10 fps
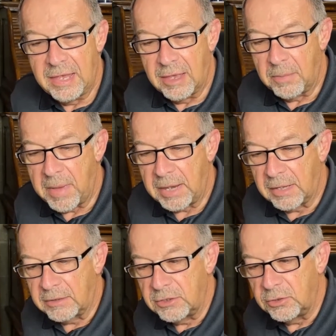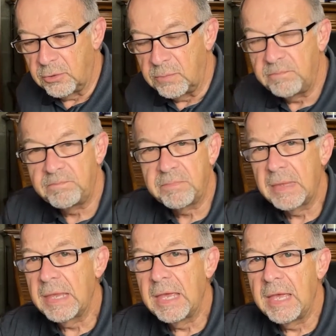Habakkuk 2.
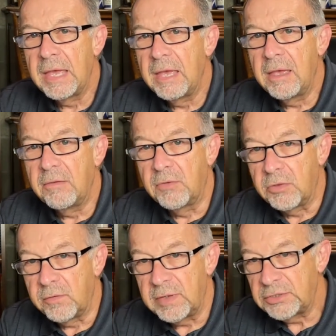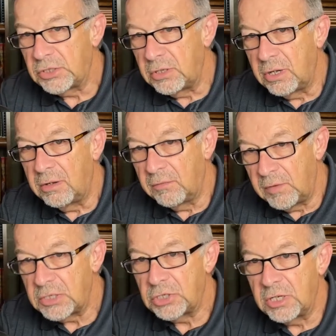For the
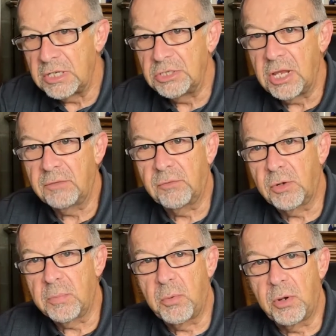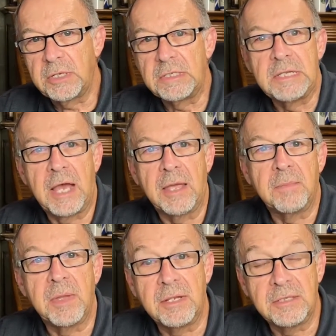vision is yet for an appointed time,
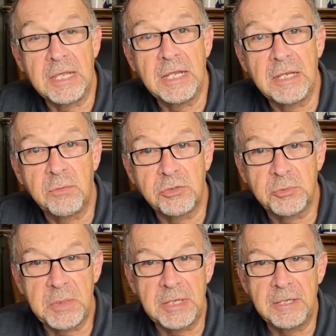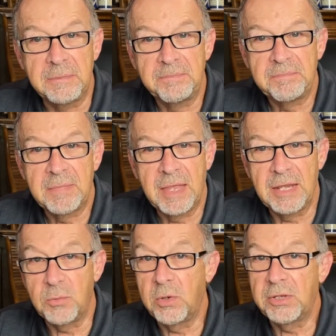but at the end it will speak,
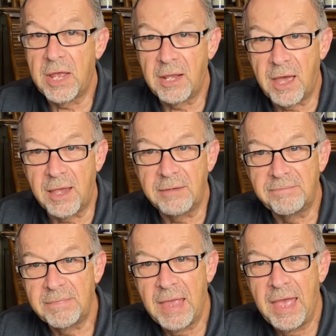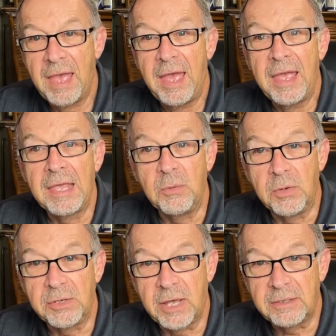and it will not lie. It
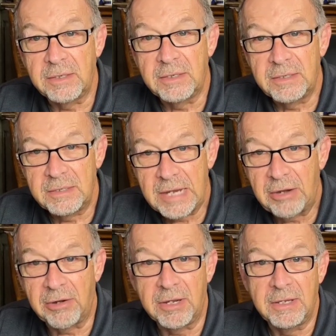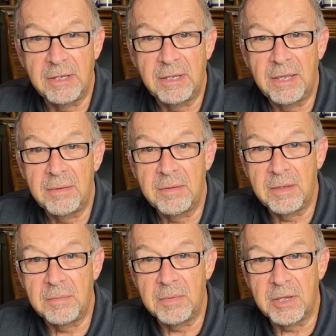will not tarry,
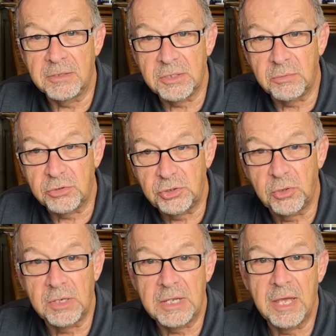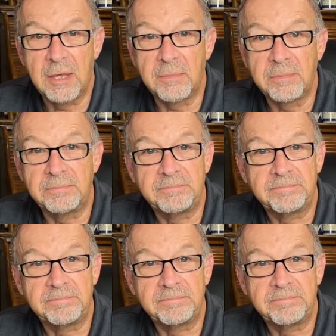because it will surely come.